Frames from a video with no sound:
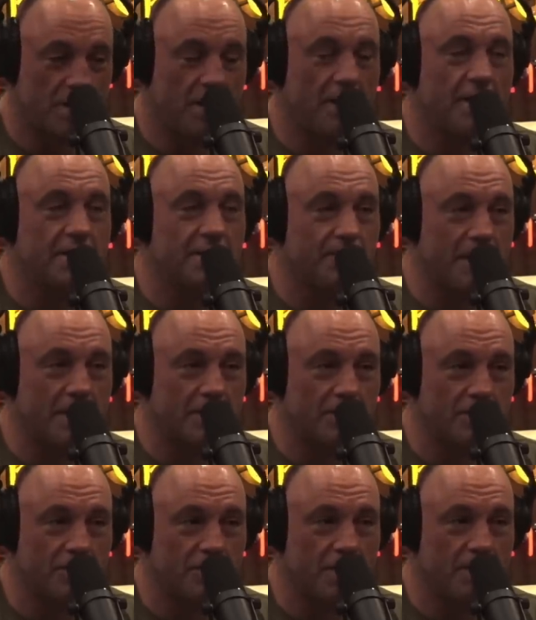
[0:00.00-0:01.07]
and to get
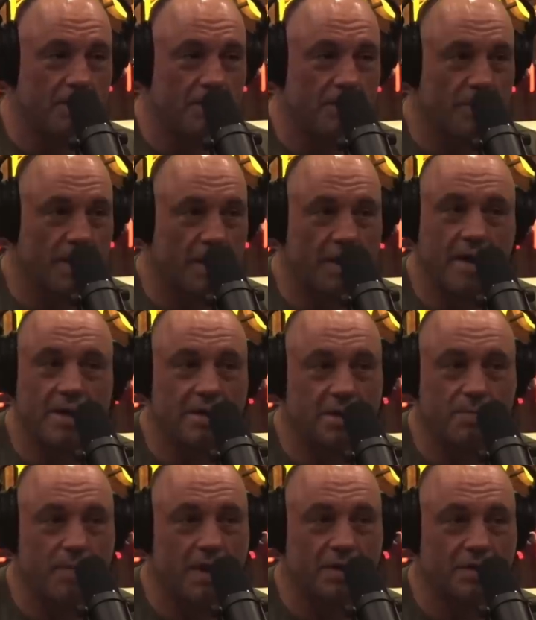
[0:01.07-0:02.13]
special treatment without any
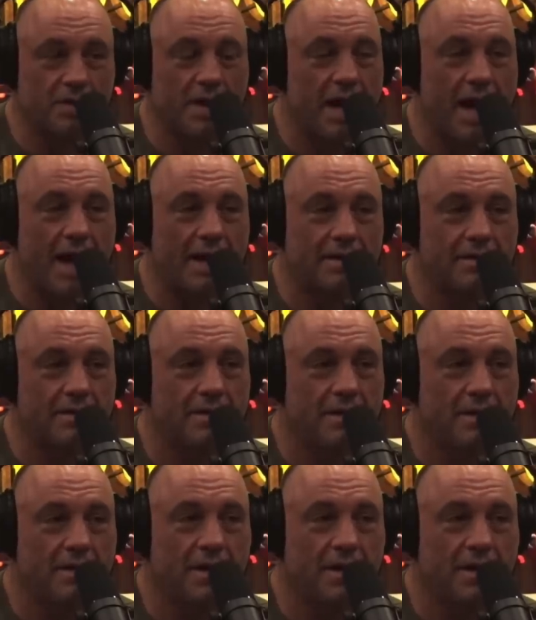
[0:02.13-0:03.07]
special act.